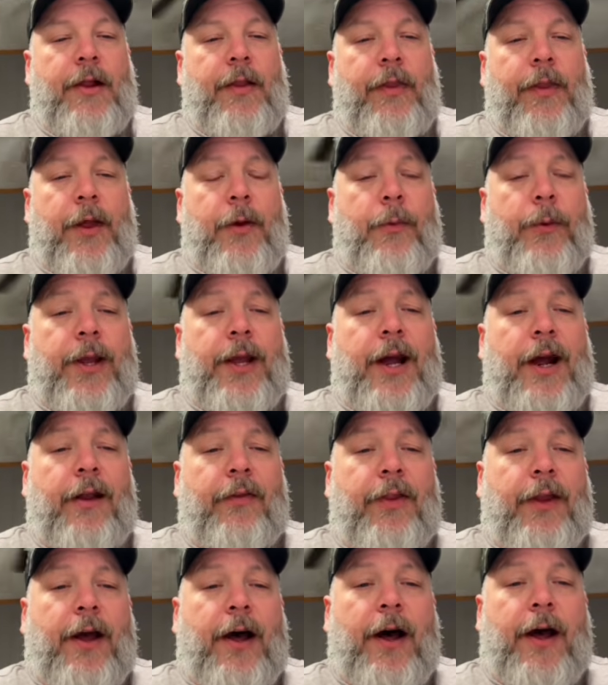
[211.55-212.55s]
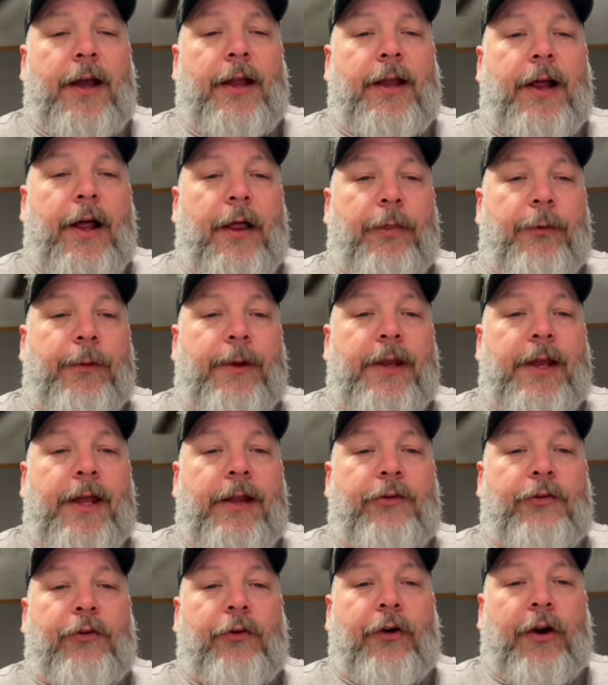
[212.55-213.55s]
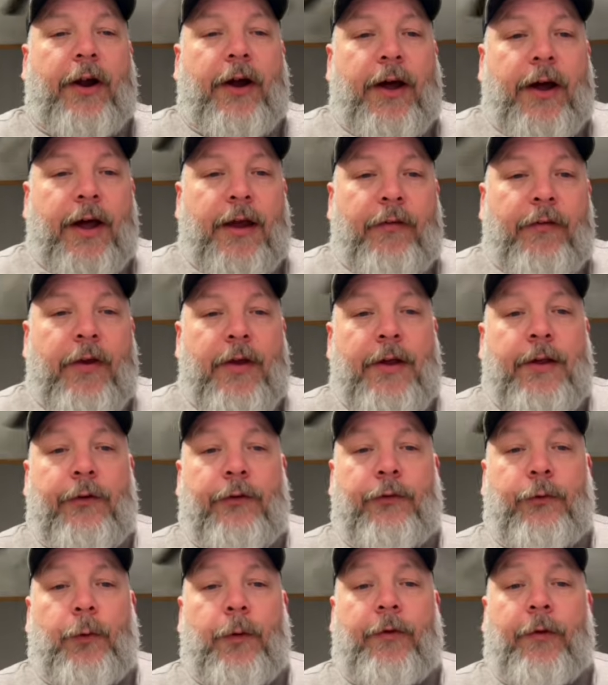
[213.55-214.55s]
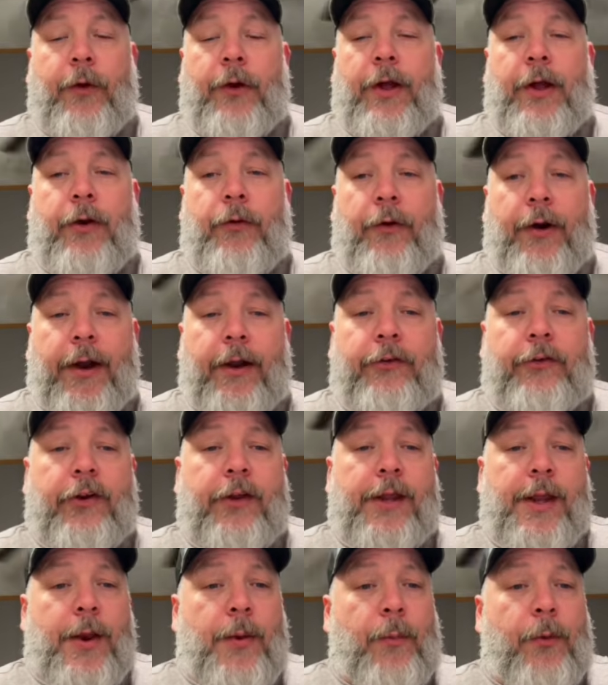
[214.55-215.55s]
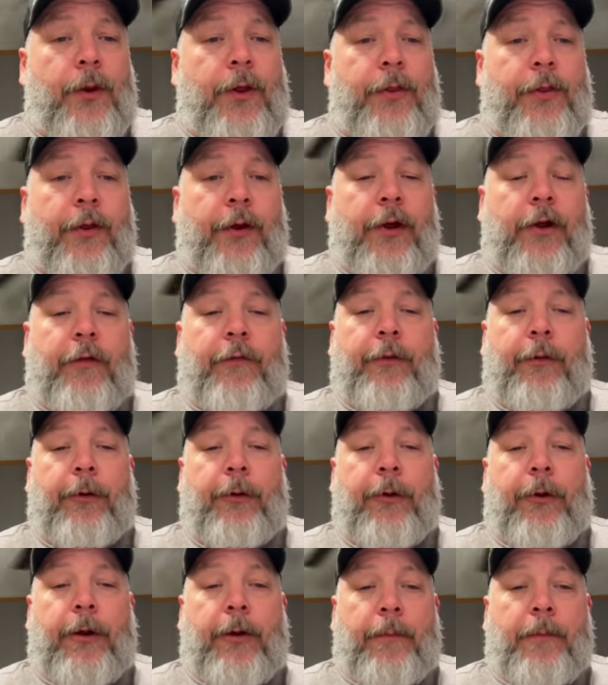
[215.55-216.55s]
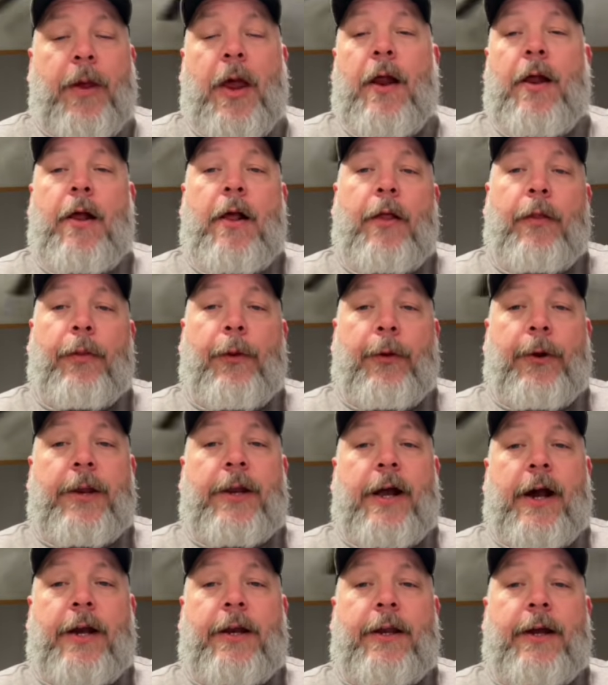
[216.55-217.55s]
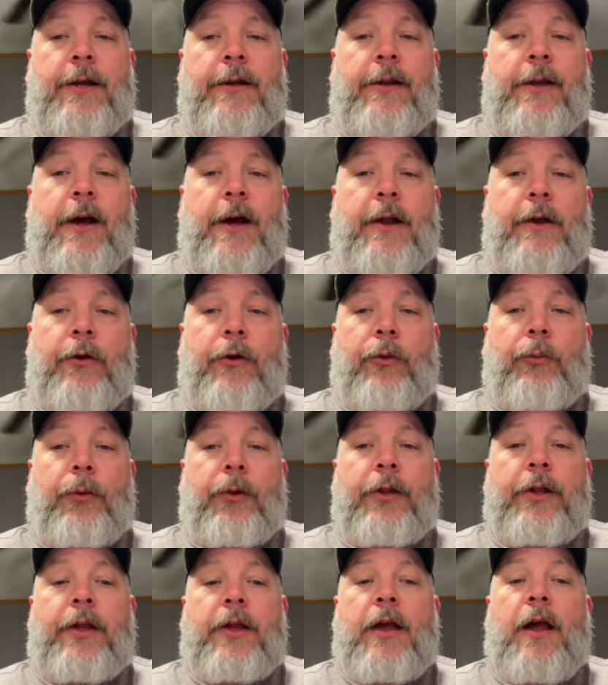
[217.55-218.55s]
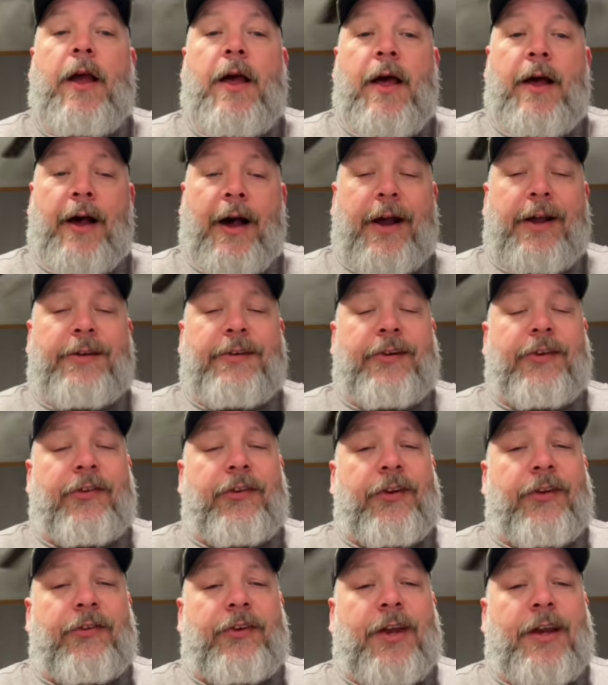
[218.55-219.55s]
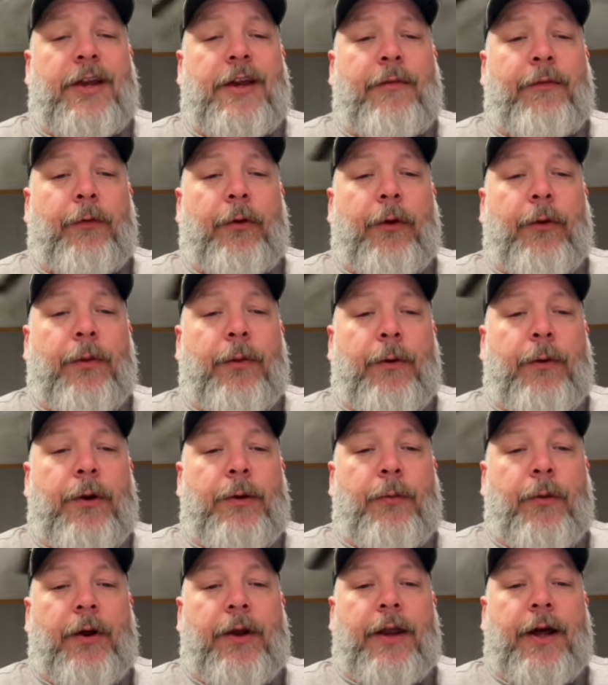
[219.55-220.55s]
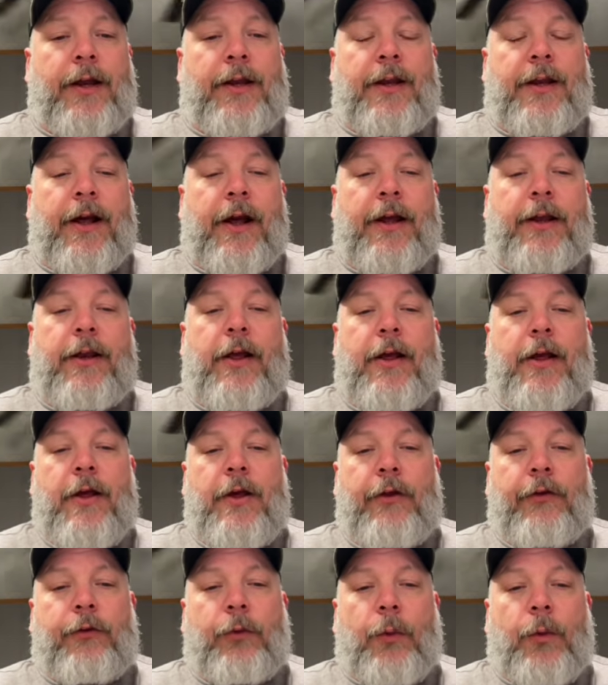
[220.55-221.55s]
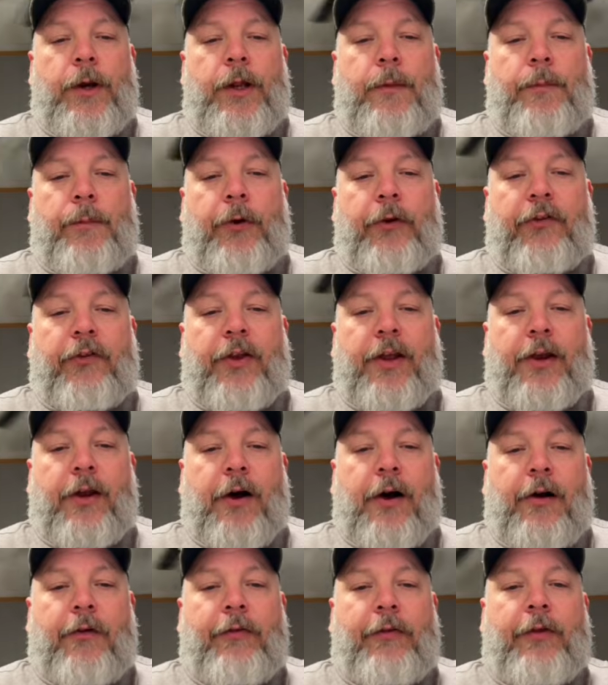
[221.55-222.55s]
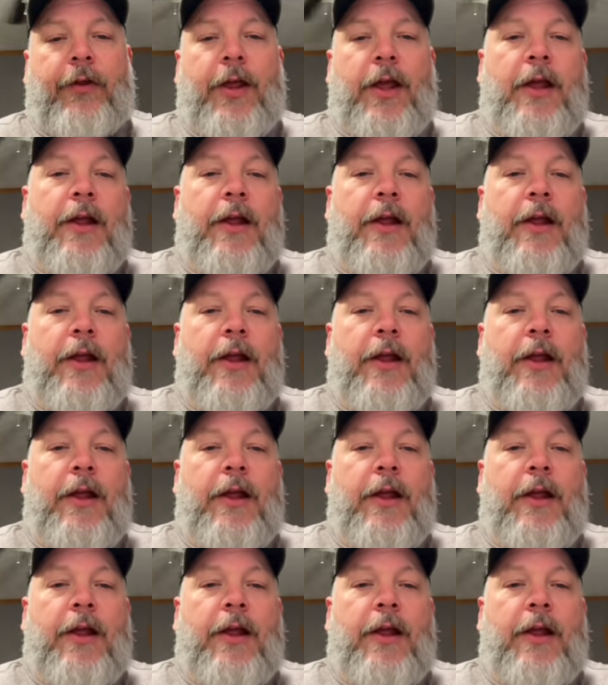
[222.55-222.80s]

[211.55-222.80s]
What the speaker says: Then we got the Icon 3/8 drive swivel head ratchet with the comfort grip, $39.99 normally. ITC is getting it for $31.99, 20% off.